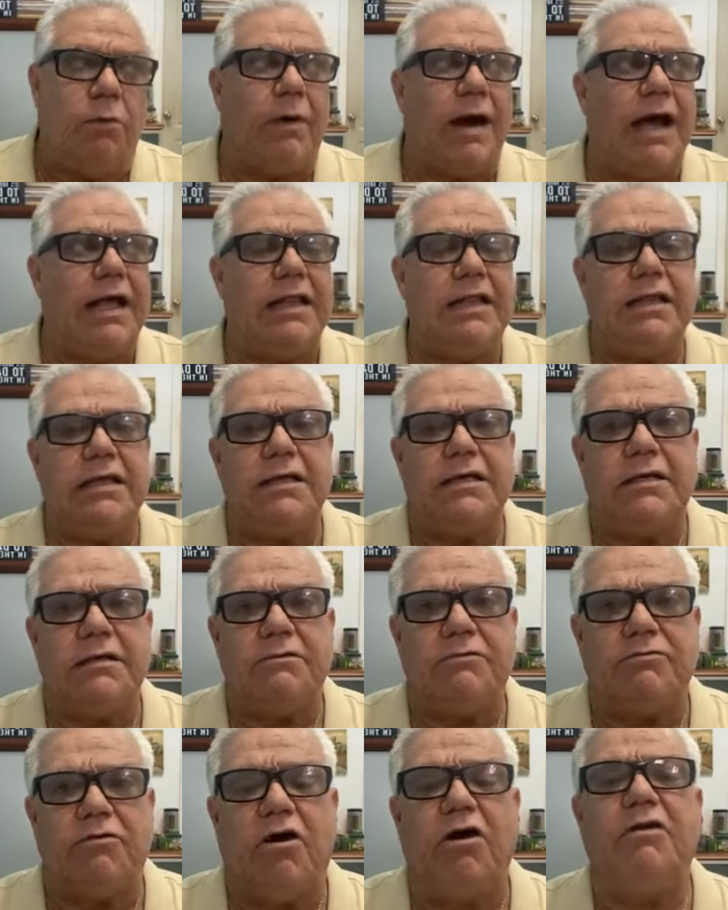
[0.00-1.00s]
While
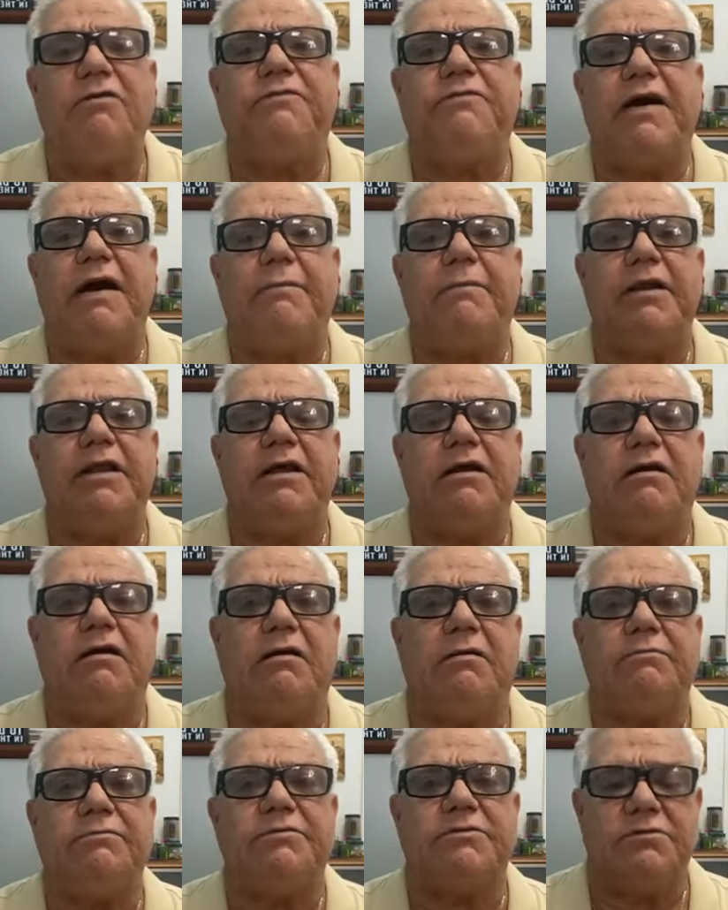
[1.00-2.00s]
the royal family
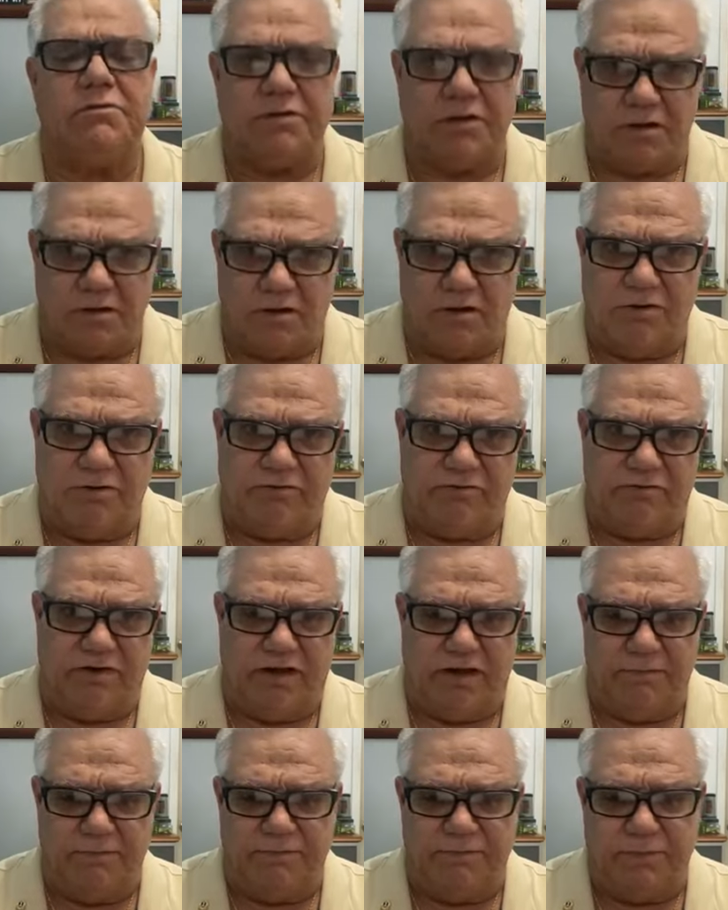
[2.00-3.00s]
comes to the
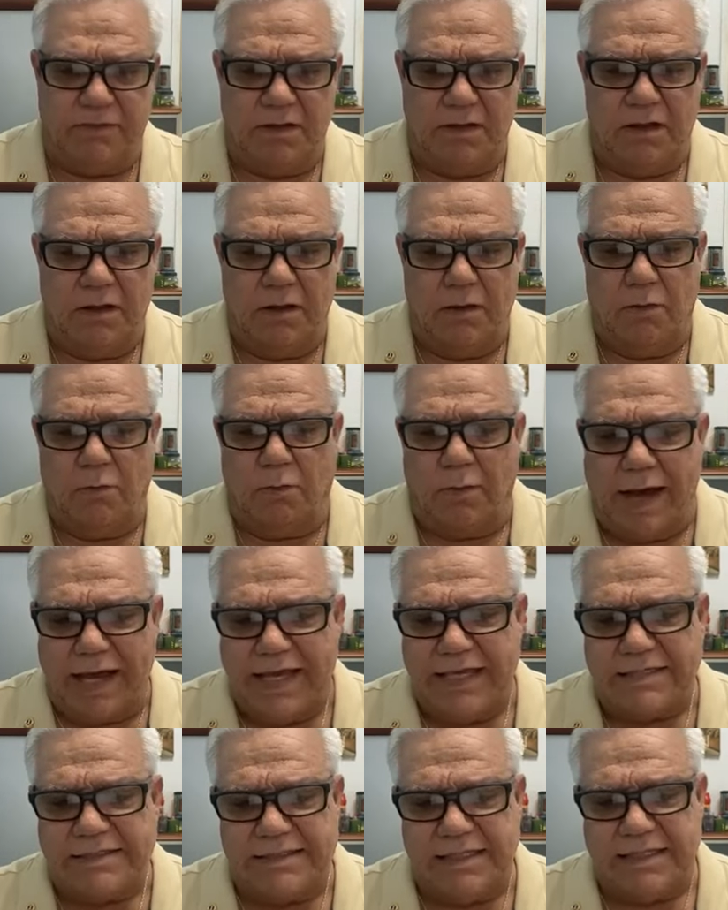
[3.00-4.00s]
country,
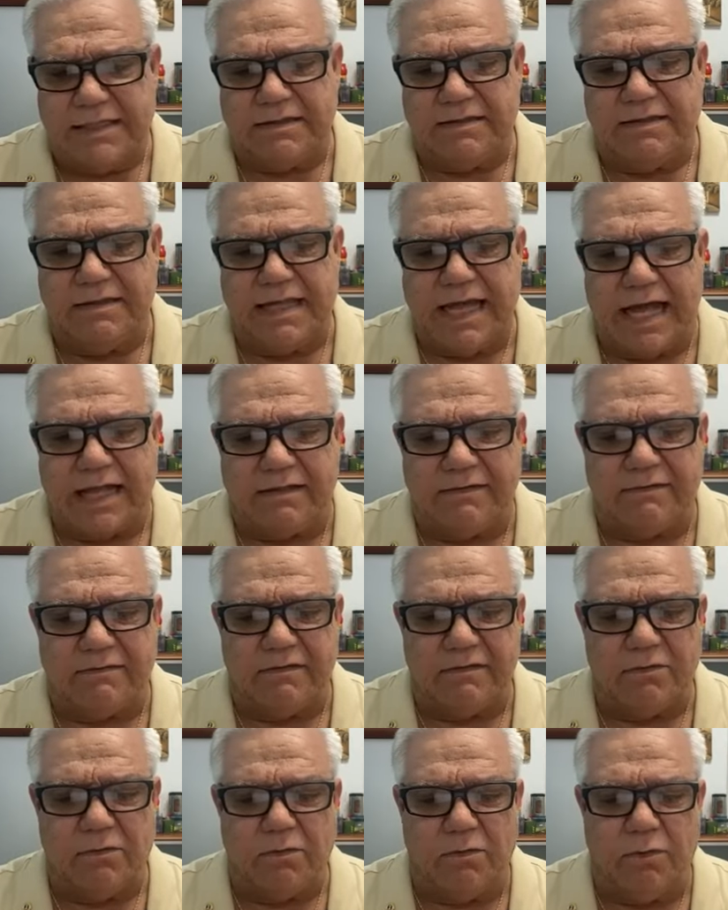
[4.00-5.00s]
why is it that
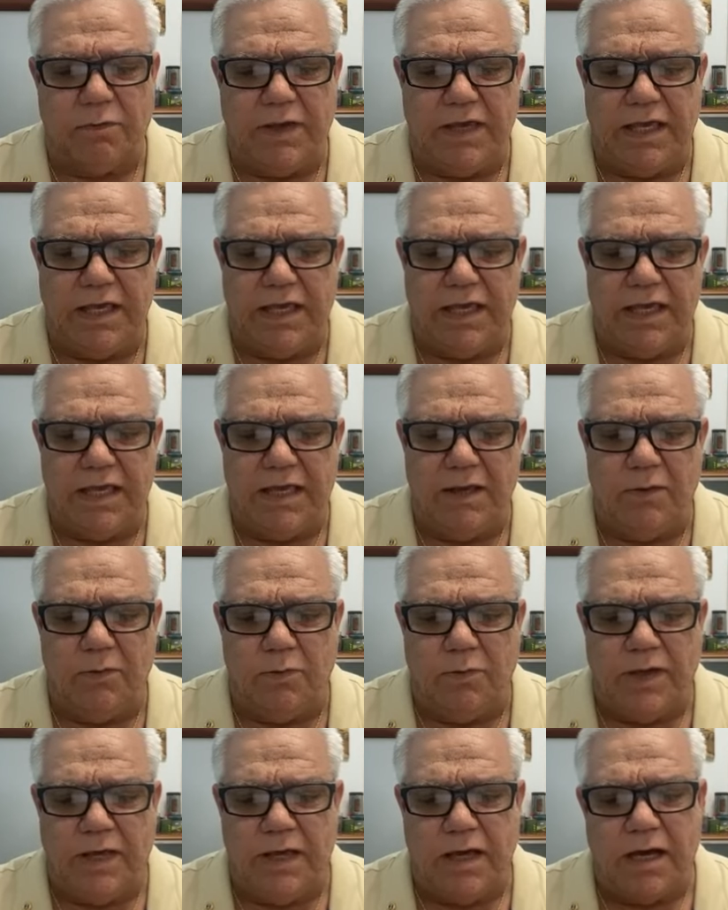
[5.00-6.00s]
we,
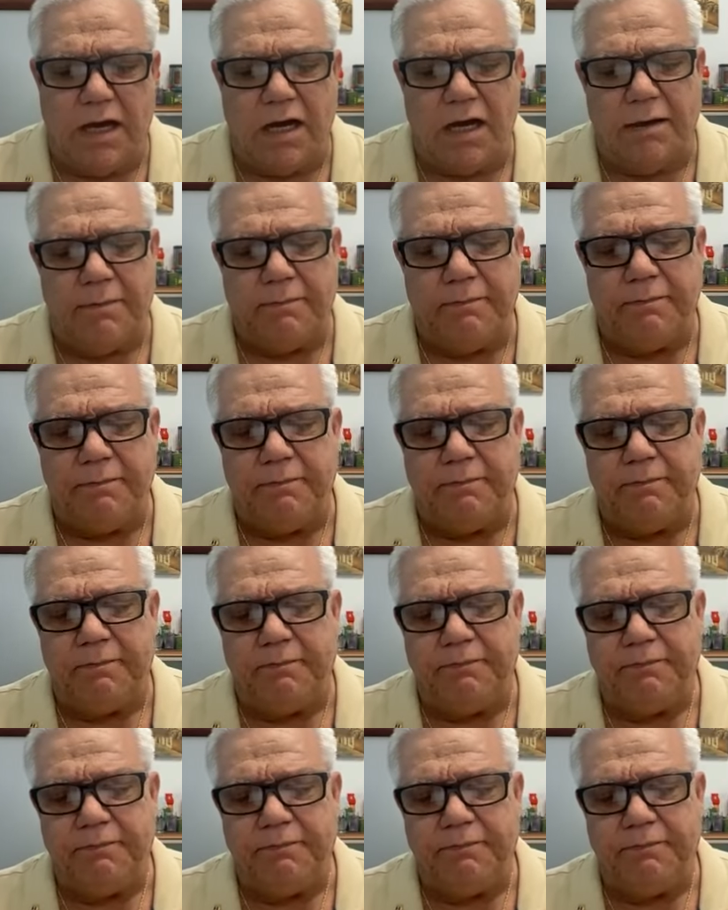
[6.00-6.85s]
we, um,